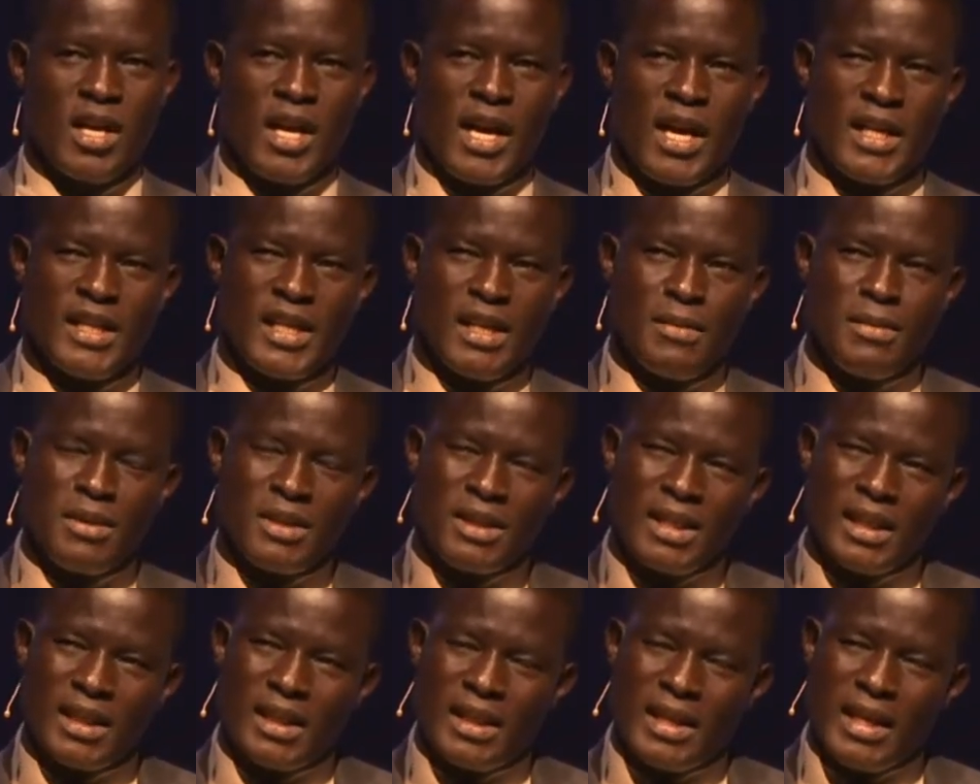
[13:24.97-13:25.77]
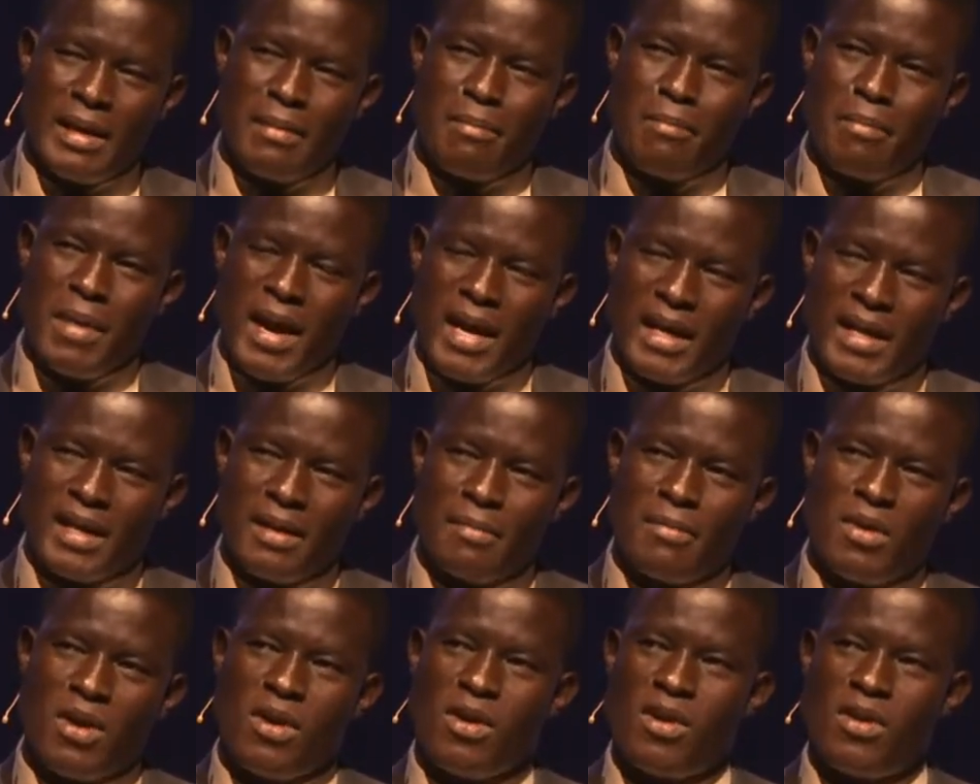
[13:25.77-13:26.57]
And then we started
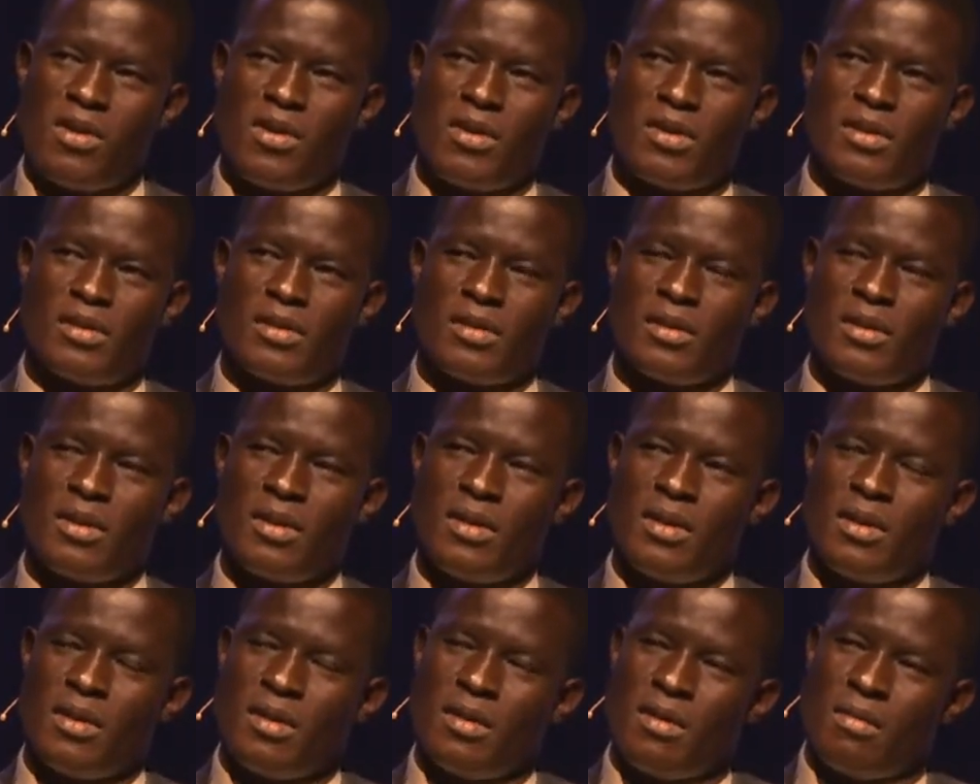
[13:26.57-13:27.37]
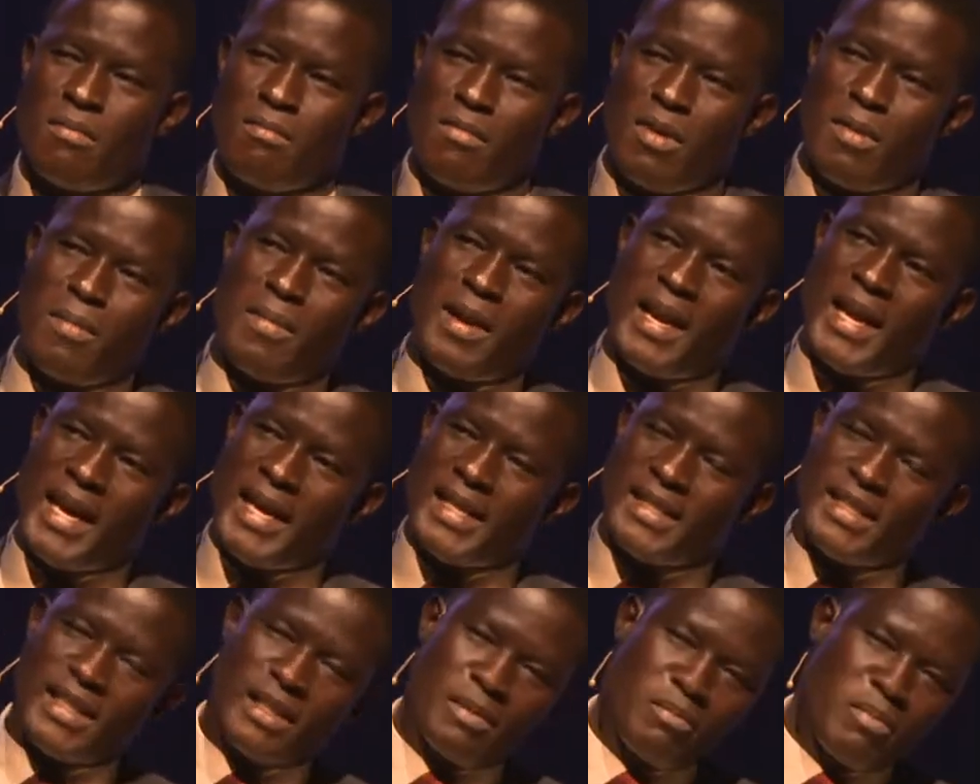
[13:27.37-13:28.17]
embarking more on
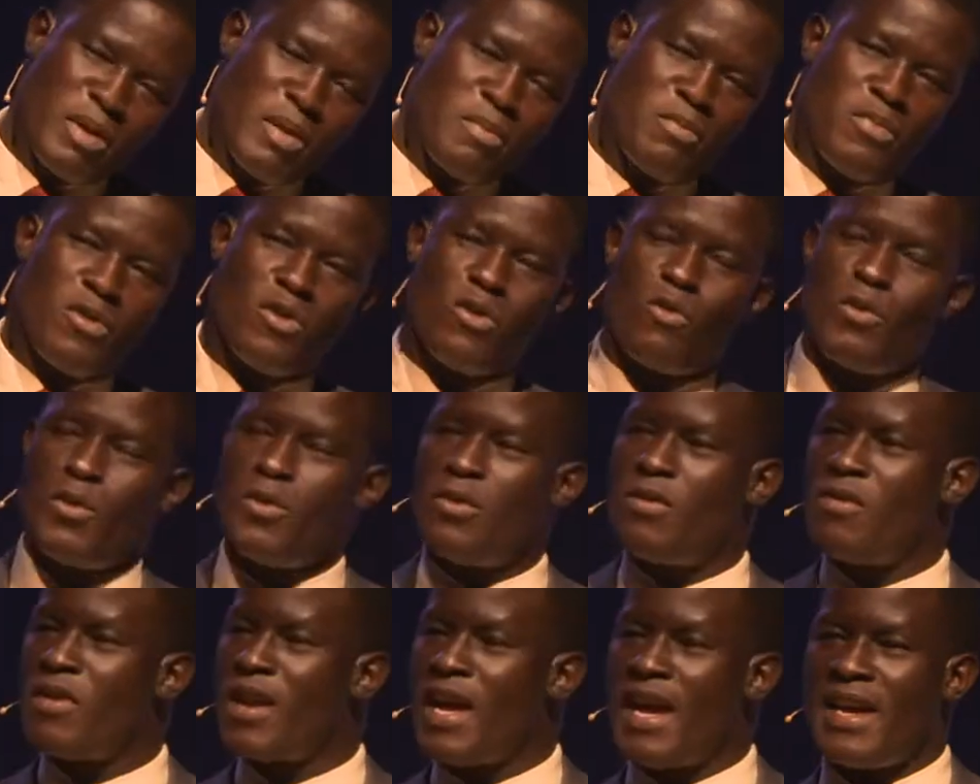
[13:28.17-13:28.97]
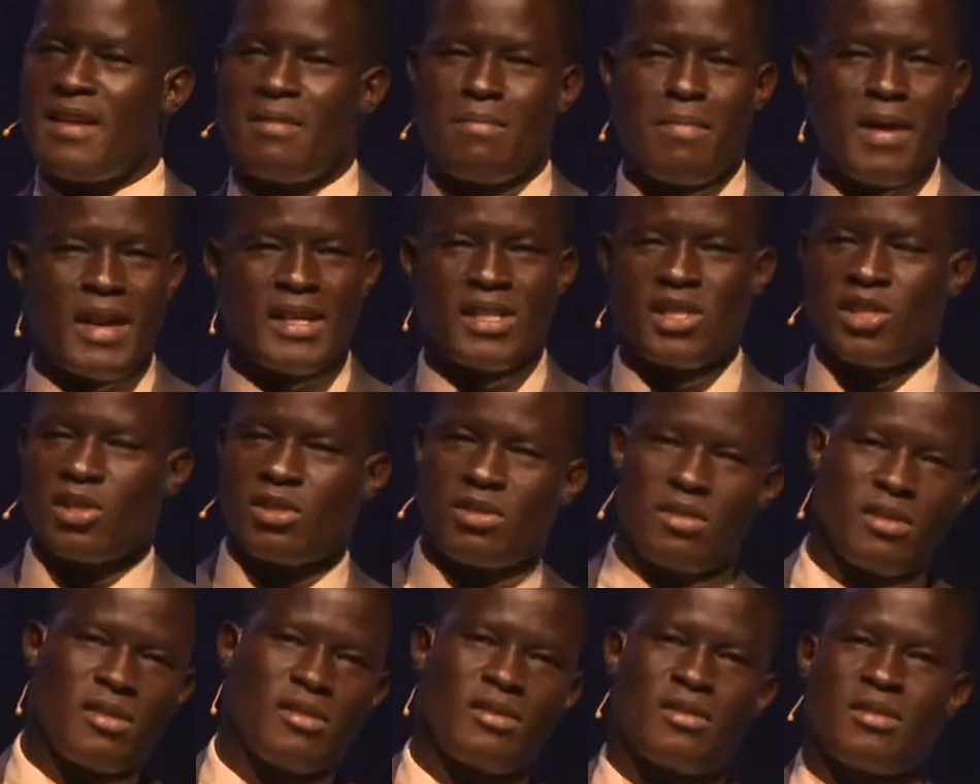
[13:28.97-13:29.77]
mobilizing people. We would ride
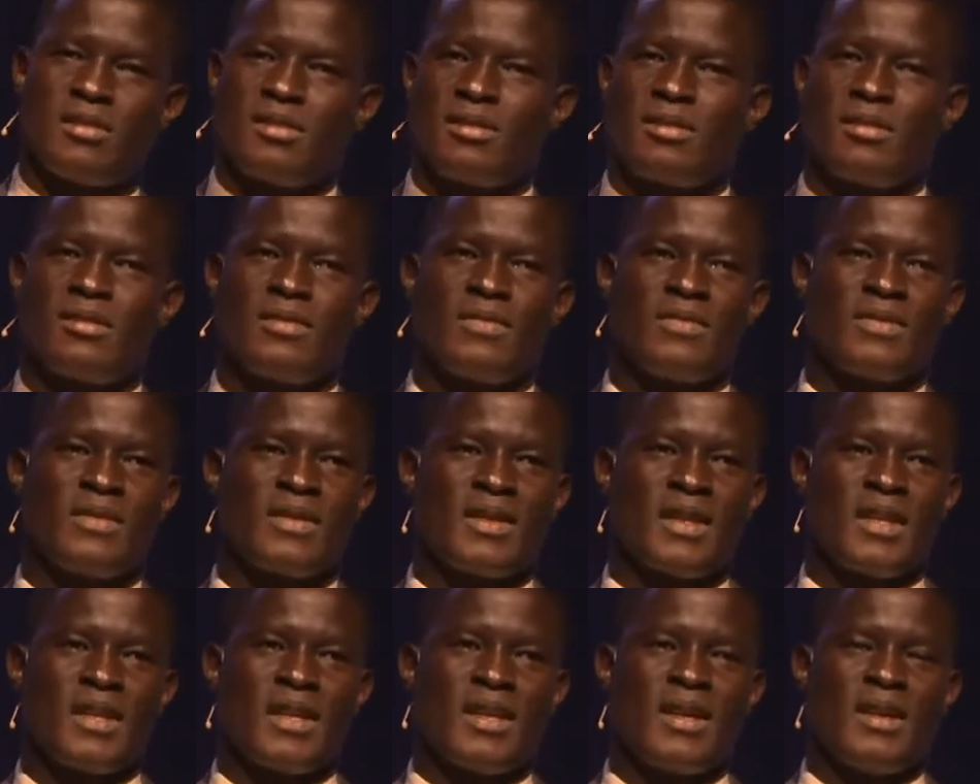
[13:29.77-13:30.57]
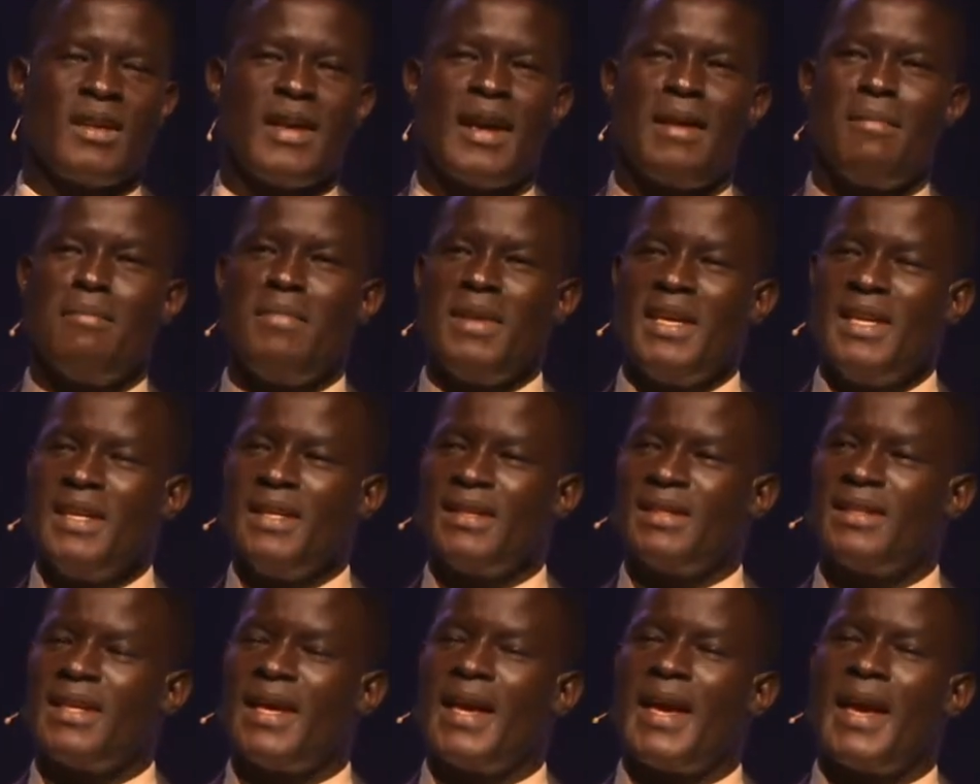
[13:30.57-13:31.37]
bicycles
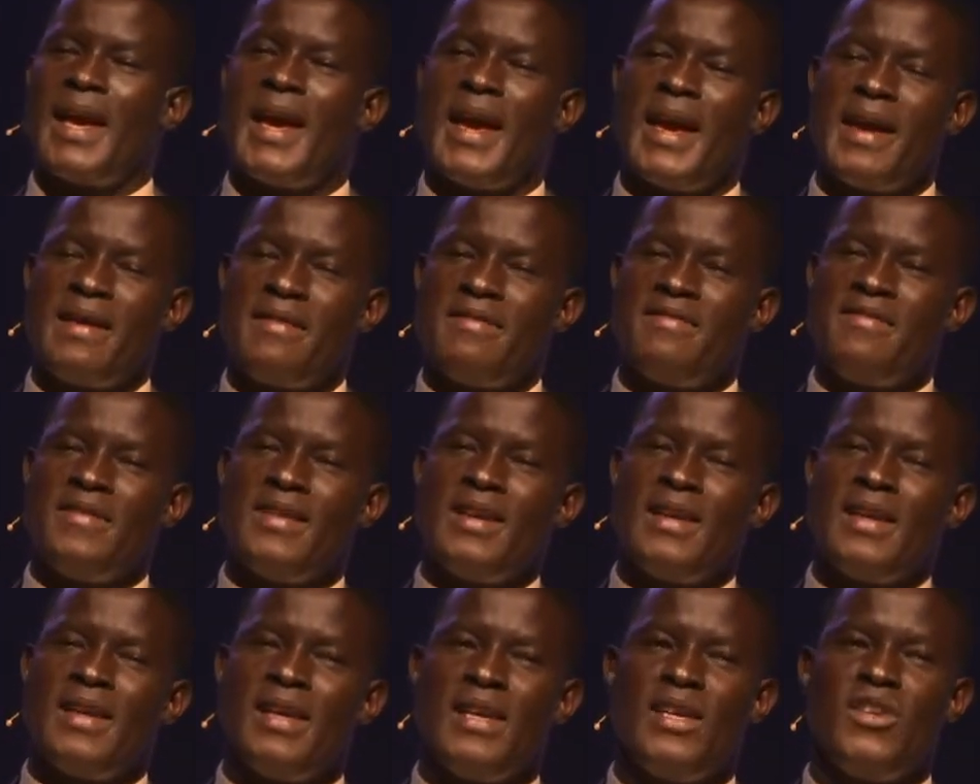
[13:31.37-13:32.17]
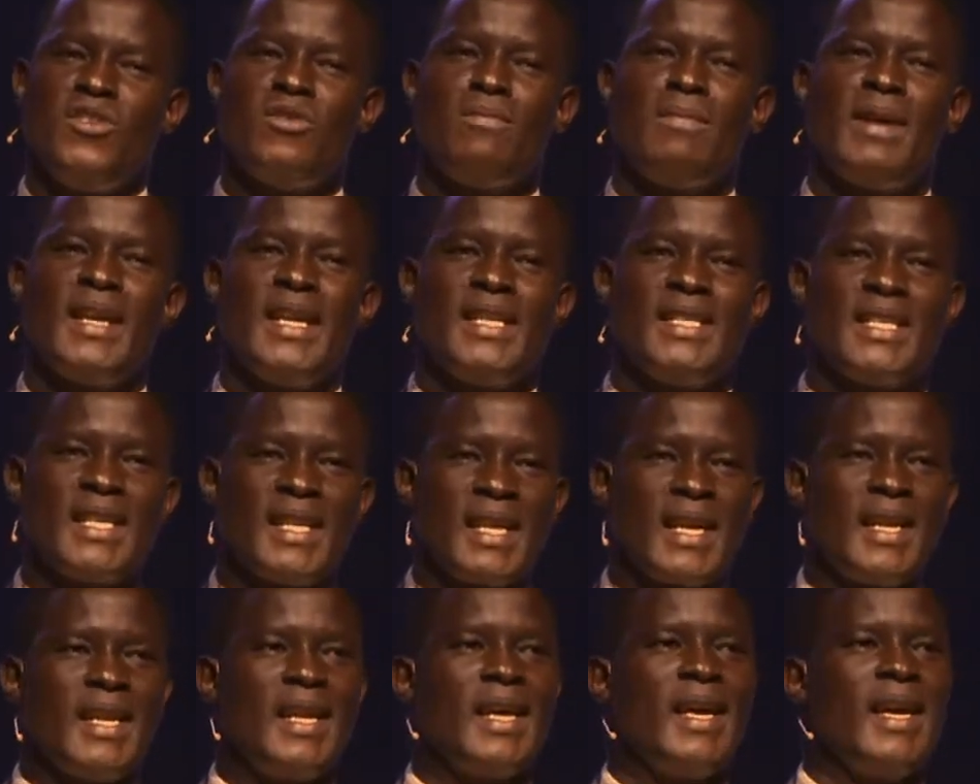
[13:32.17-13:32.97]
amidst the heavy
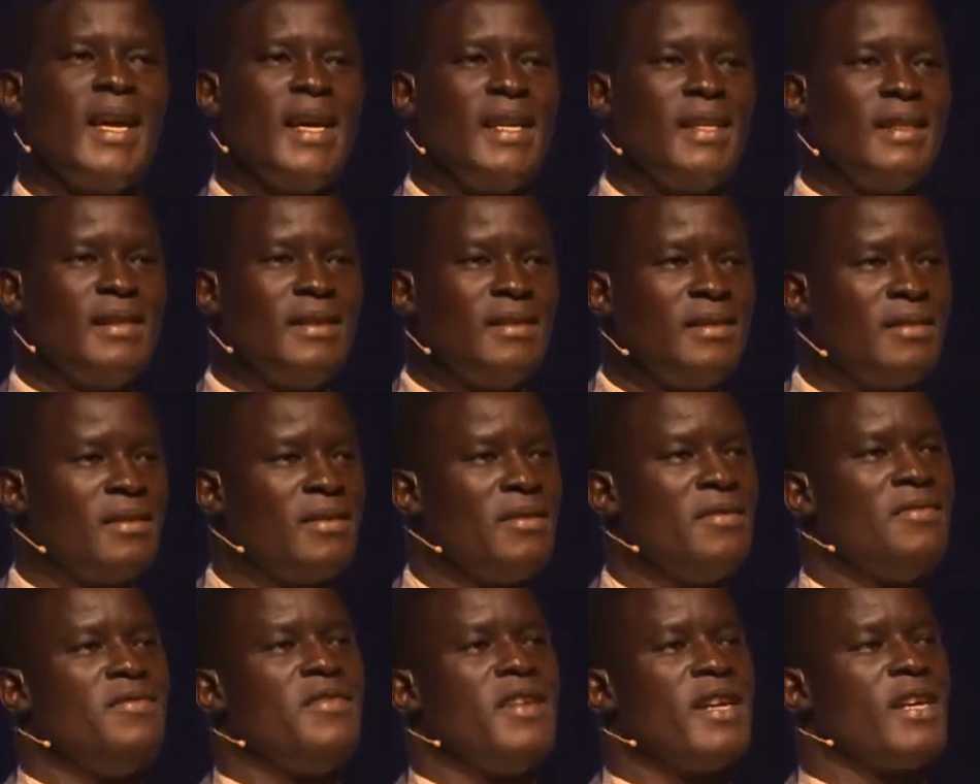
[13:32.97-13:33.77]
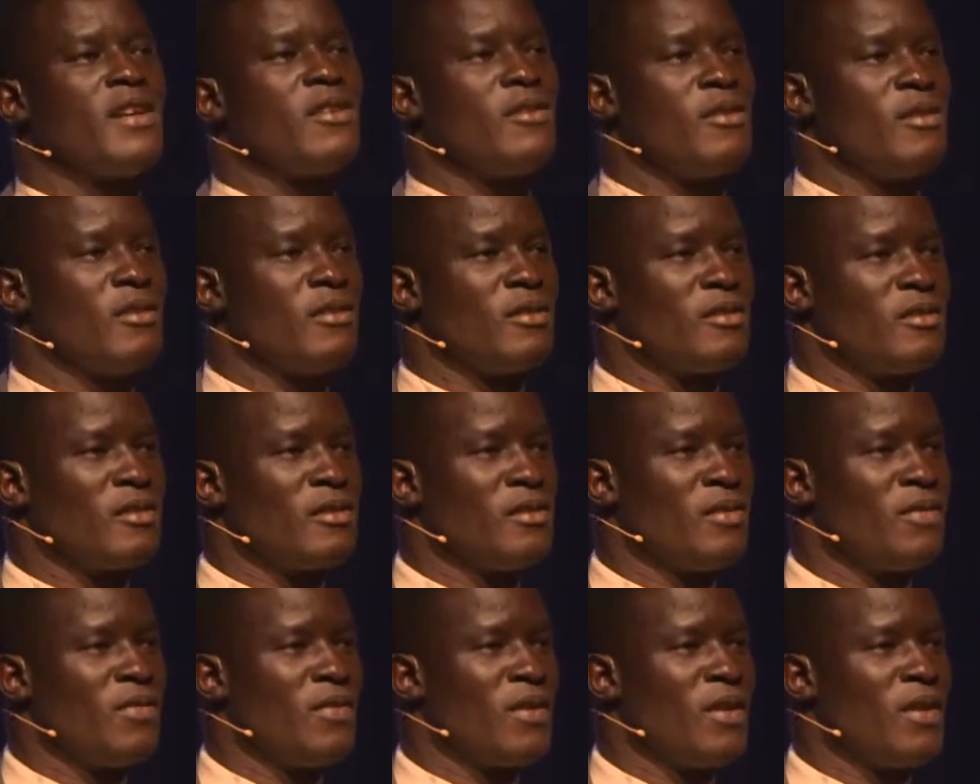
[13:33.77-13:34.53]
humanitarian aid vehicles.